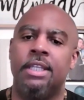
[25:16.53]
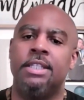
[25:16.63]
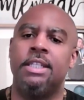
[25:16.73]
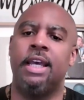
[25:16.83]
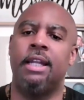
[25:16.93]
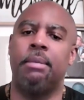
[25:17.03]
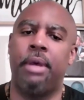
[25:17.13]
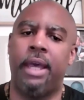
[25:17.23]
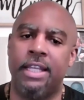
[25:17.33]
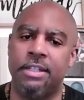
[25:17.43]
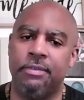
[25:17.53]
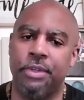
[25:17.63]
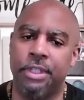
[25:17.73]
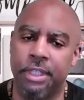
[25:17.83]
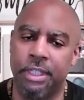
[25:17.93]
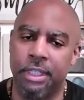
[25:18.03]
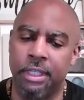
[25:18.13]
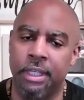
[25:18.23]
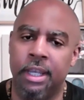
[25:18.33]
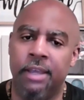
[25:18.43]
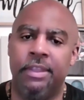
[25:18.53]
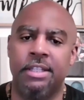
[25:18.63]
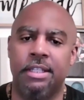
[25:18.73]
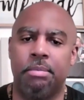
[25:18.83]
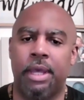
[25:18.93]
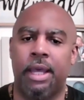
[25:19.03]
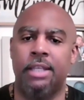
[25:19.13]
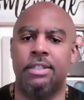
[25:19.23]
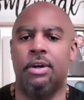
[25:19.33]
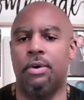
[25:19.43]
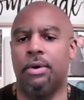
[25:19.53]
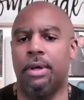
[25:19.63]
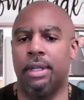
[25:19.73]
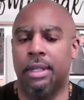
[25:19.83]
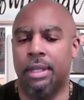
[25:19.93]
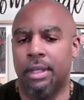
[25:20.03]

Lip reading: she had a passion for cooking that she passed on